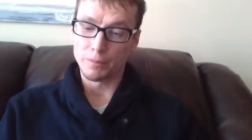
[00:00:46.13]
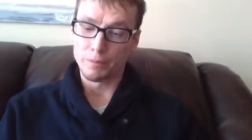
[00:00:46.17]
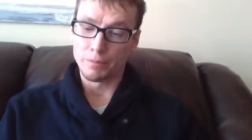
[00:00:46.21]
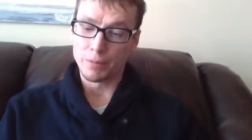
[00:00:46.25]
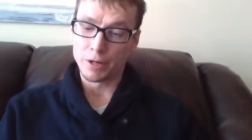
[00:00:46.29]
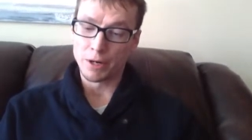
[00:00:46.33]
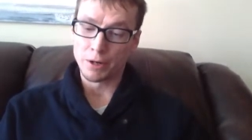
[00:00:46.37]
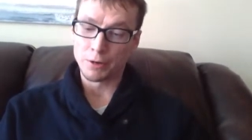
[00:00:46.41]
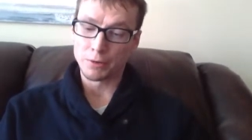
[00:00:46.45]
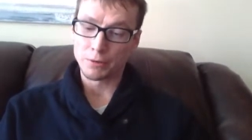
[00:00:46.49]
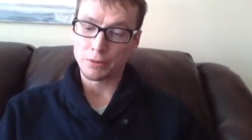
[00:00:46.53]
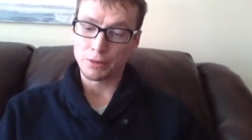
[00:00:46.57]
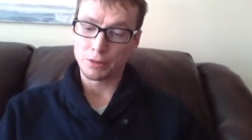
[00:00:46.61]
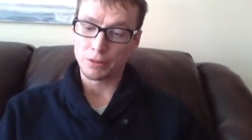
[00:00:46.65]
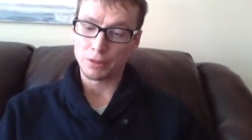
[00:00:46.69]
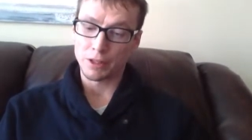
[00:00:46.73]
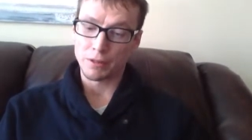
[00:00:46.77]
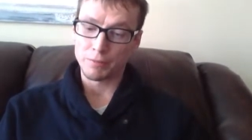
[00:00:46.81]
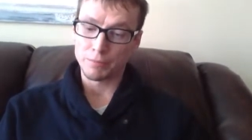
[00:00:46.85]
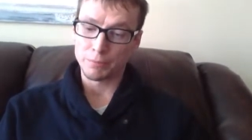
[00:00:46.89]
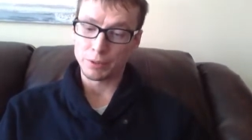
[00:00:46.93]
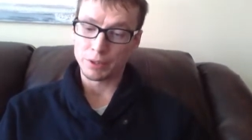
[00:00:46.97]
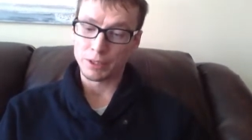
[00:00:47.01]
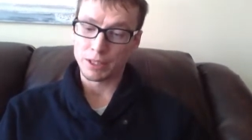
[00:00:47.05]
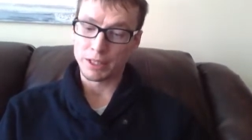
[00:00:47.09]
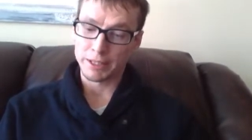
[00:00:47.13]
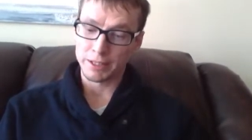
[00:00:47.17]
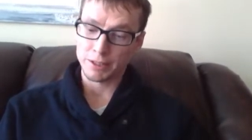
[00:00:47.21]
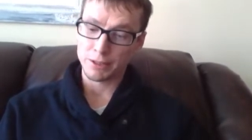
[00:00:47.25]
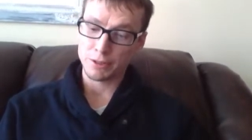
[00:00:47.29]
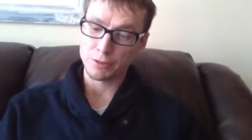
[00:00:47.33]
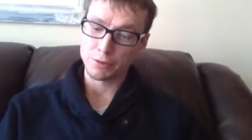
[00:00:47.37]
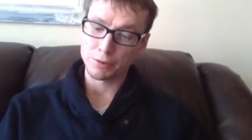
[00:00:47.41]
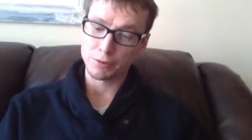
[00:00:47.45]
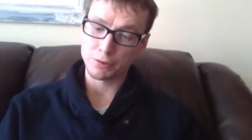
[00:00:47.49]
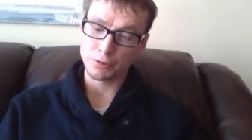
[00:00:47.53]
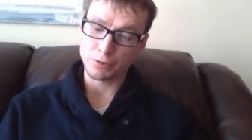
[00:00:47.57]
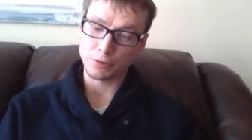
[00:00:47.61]
Both
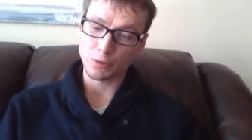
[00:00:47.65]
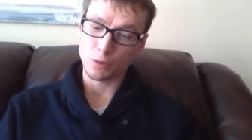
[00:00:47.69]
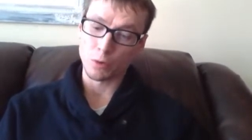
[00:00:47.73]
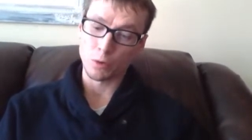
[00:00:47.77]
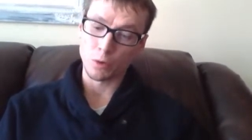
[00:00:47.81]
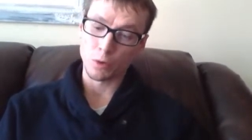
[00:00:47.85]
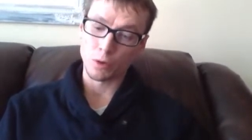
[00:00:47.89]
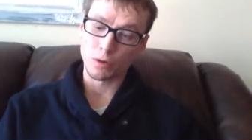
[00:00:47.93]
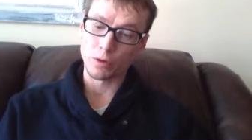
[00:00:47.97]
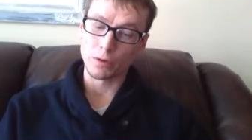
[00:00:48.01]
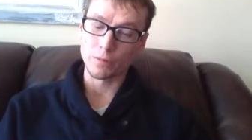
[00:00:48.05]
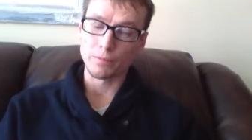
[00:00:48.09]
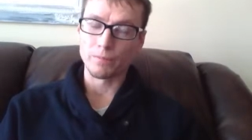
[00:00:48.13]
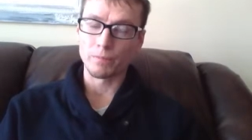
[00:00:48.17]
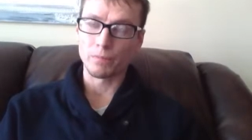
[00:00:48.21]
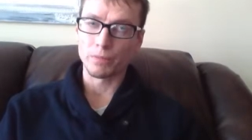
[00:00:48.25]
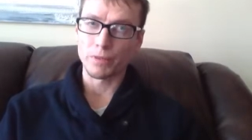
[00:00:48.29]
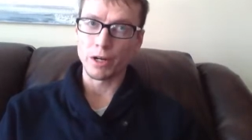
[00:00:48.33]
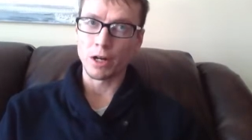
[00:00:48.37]
players or